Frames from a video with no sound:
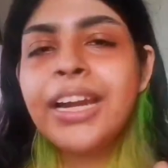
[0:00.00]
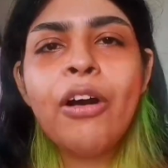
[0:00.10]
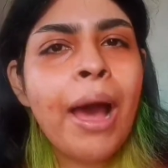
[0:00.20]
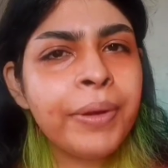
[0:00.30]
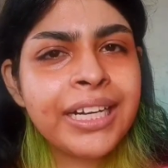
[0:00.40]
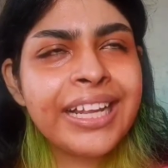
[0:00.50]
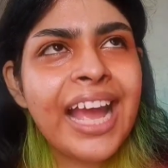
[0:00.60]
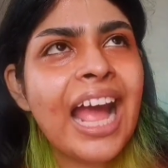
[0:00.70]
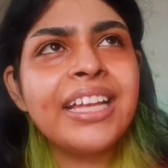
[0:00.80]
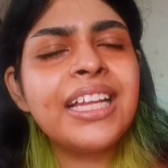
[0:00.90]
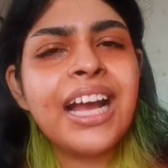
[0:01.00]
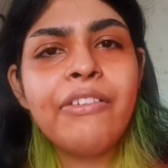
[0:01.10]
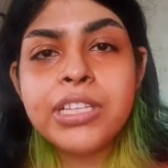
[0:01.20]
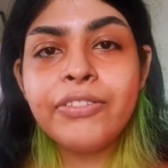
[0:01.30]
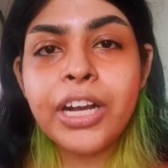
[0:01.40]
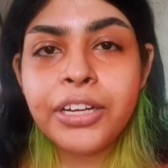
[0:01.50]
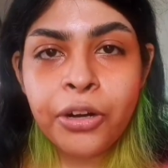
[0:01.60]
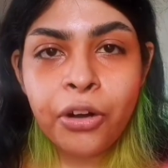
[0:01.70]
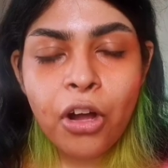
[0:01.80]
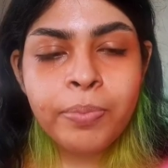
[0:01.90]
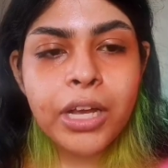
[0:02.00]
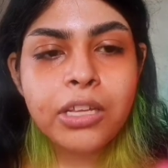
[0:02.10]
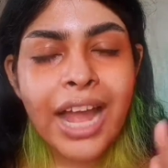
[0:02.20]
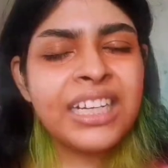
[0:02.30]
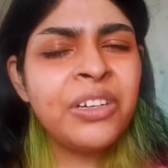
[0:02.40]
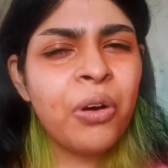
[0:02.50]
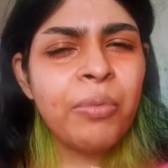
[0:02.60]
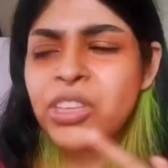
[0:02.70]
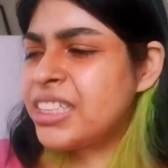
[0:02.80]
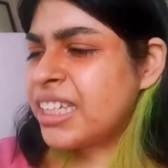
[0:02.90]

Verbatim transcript: Now apparently I think I was living under a rock because I didn't know about this